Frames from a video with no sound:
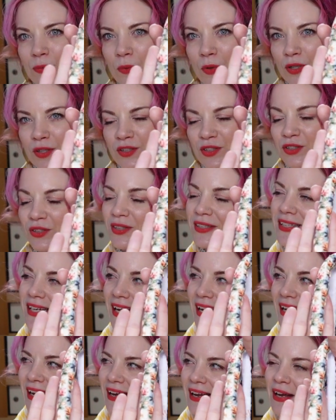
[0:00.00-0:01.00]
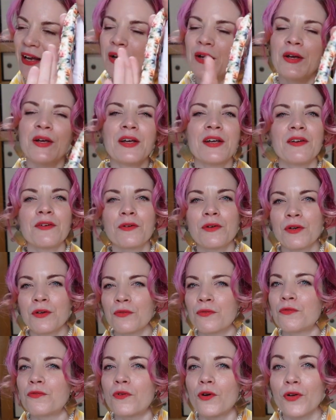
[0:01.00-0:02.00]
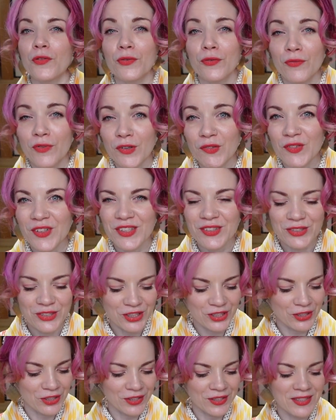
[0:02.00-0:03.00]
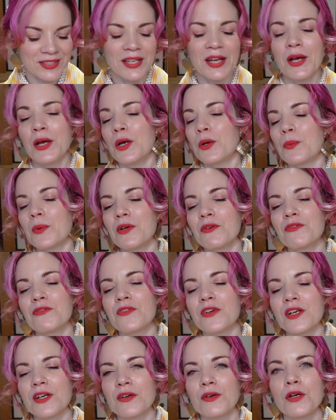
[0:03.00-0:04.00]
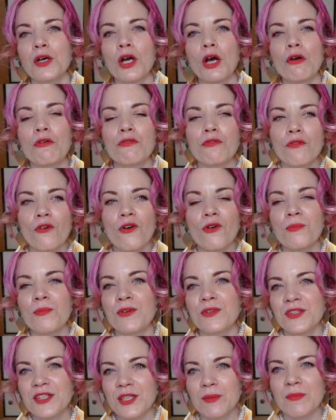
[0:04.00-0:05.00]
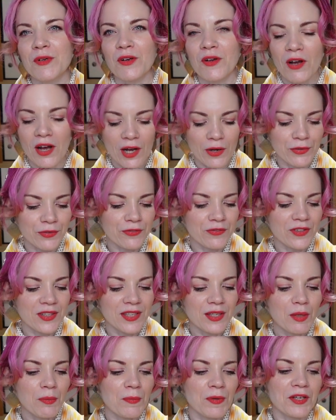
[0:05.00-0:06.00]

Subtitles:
one today for the reveal shots with a formal kimono outfit,